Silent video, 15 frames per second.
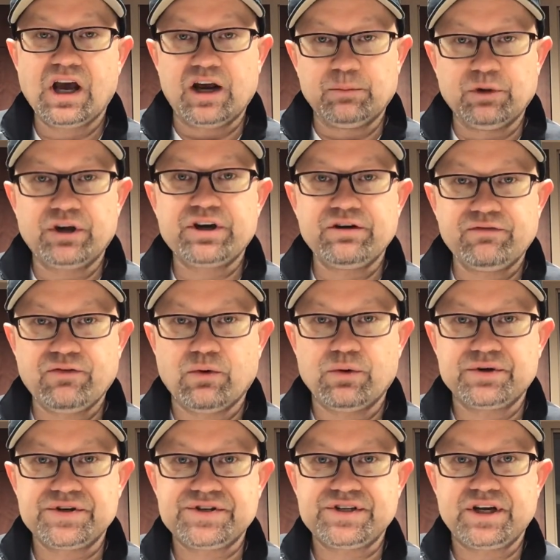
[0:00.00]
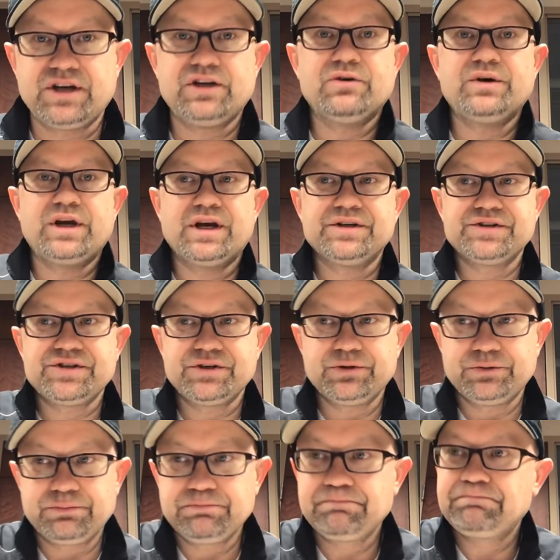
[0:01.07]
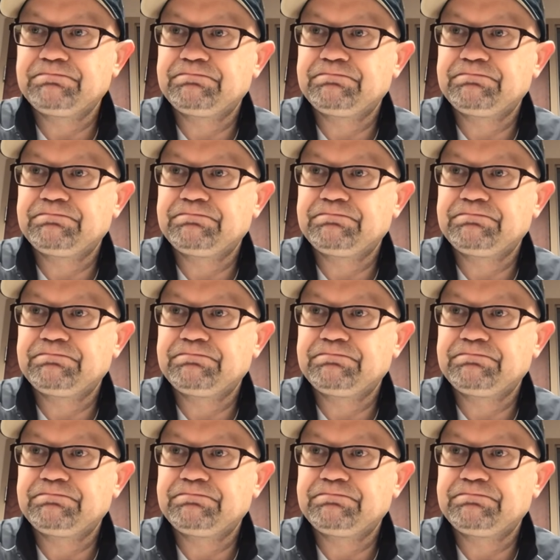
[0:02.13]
I am looking forward to seeing you again soon.